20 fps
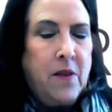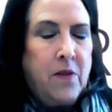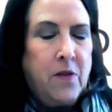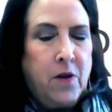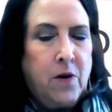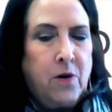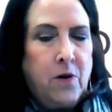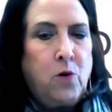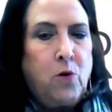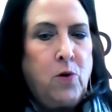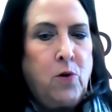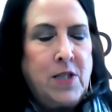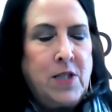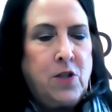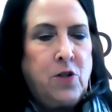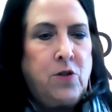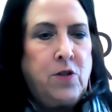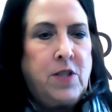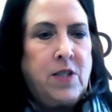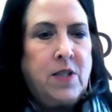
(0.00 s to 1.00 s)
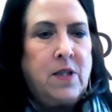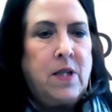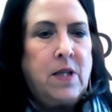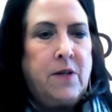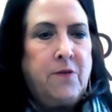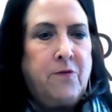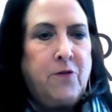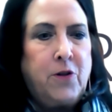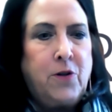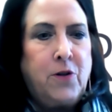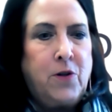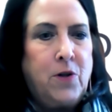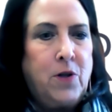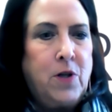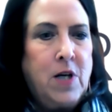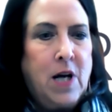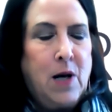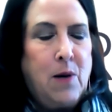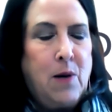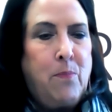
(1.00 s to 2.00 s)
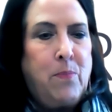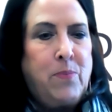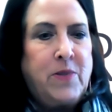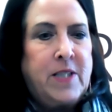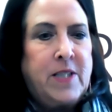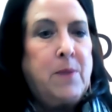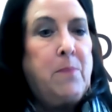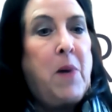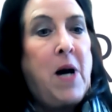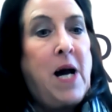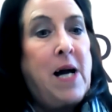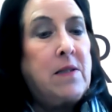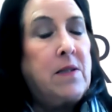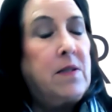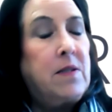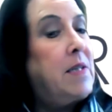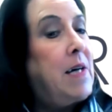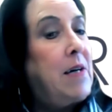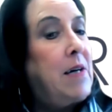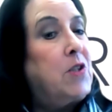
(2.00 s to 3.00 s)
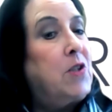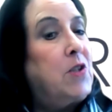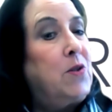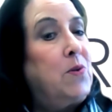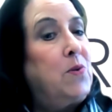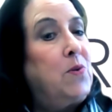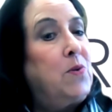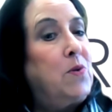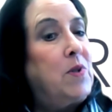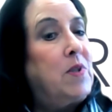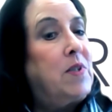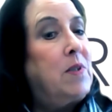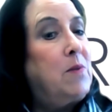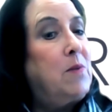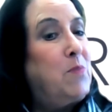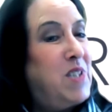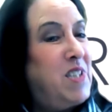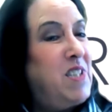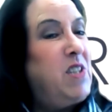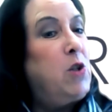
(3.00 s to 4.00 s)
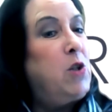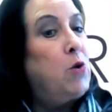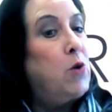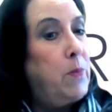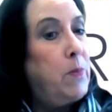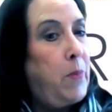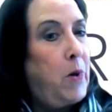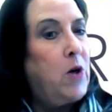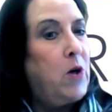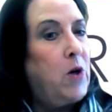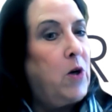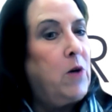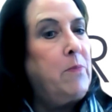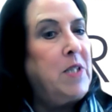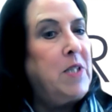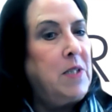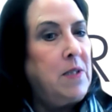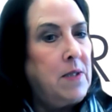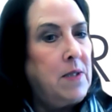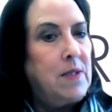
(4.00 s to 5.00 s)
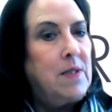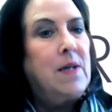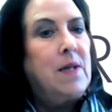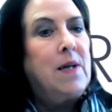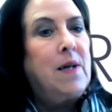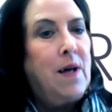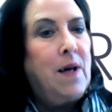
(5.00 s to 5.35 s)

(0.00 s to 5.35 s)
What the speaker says: they're going to deliver some boxes out to some senior apartments